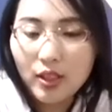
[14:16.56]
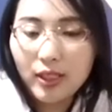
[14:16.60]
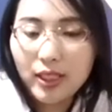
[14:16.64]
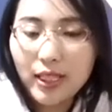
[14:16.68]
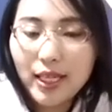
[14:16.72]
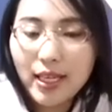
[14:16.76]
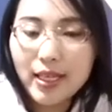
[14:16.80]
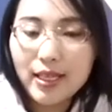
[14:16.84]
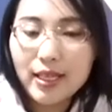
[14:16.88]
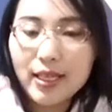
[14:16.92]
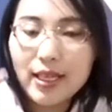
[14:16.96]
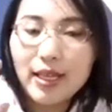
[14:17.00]

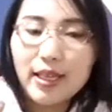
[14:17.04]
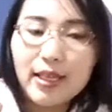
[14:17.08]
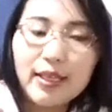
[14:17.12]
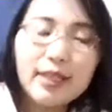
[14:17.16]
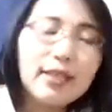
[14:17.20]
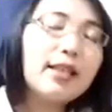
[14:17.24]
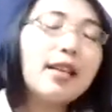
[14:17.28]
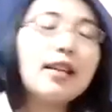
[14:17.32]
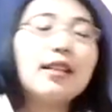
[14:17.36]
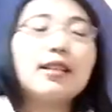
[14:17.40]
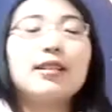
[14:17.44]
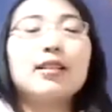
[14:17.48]
Okay,
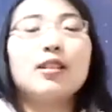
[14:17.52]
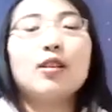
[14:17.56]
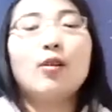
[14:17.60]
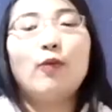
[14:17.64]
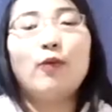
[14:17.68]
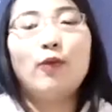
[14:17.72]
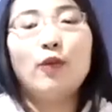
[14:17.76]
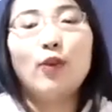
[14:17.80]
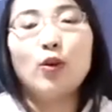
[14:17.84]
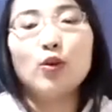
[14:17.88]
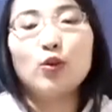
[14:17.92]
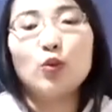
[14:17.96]
this is
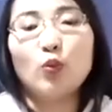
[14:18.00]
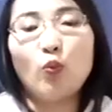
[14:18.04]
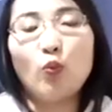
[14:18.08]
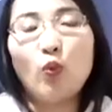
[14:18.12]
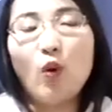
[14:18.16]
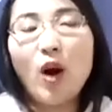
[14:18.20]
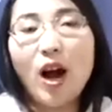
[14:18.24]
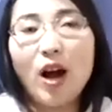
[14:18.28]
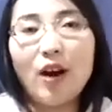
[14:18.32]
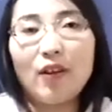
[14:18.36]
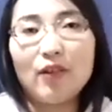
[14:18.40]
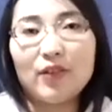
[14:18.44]
the
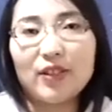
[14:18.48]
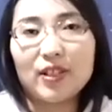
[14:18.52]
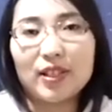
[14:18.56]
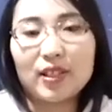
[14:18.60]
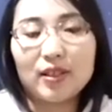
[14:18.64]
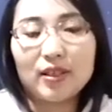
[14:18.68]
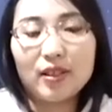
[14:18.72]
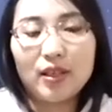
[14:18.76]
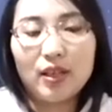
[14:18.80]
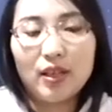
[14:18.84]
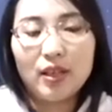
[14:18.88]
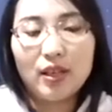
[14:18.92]

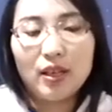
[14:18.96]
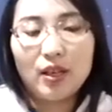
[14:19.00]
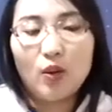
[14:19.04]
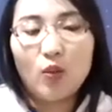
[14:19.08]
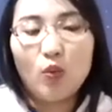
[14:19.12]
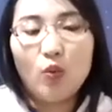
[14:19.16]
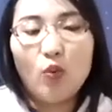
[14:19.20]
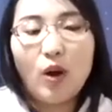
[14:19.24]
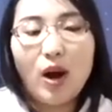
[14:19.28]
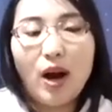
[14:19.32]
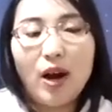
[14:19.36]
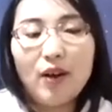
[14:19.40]
walls
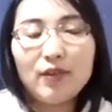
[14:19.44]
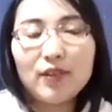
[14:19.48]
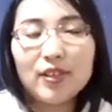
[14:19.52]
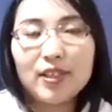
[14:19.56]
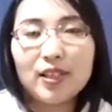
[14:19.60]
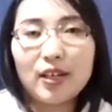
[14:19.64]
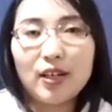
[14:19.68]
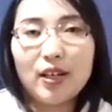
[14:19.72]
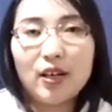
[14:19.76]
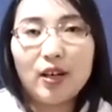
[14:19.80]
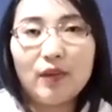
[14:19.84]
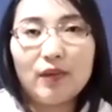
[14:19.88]

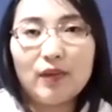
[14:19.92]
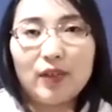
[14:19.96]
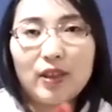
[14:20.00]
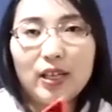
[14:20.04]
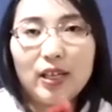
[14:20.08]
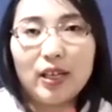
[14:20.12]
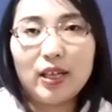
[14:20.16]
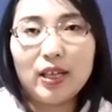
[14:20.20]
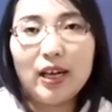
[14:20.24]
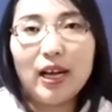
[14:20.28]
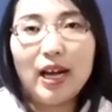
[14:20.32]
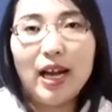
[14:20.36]
valves
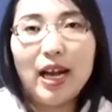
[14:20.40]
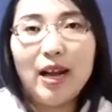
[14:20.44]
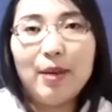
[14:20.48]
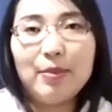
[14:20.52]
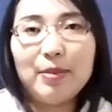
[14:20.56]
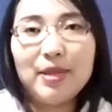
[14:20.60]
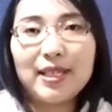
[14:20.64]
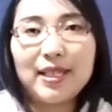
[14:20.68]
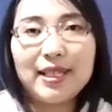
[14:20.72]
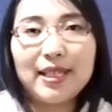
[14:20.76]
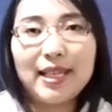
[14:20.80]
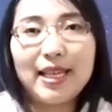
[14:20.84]
of the
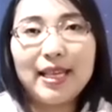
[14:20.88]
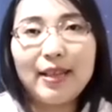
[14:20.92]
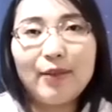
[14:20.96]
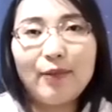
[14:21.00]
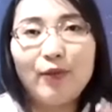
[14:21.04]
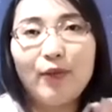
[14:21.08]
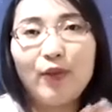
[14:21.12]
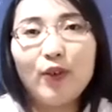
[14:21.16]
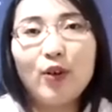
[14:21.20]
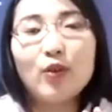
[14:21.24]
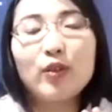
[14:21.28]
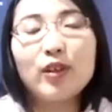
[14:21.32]

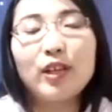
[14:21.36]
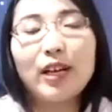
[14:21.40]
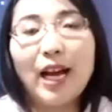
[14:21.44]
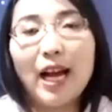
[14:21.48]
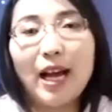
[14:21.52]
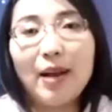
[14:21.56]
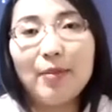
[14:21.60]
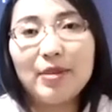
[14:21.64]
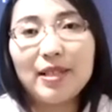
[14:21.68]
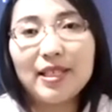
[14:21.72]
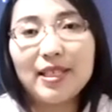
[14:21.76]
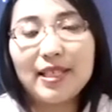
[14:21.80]
IBC for the
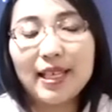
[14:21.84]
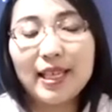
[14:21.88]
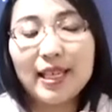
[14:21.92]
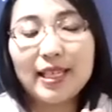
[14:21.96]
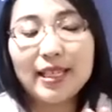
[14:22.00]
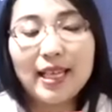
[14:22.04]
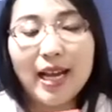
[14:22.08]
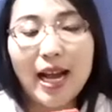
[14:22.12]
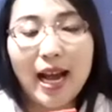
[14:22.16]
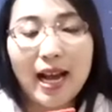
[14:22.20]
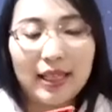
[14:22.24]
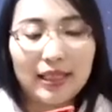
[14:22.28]

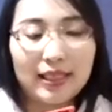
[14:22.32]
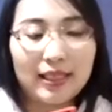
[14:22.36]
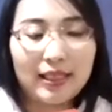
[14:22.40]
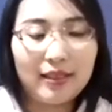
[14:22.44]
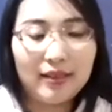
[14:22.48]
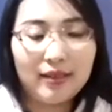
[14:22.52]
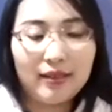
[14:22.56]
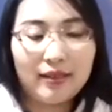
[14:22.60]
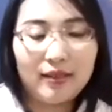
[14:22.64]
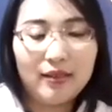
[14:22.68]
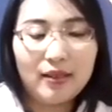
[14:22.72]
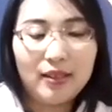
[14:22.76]
IBC
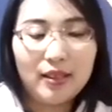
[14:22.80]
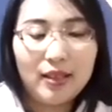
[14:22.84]
tank.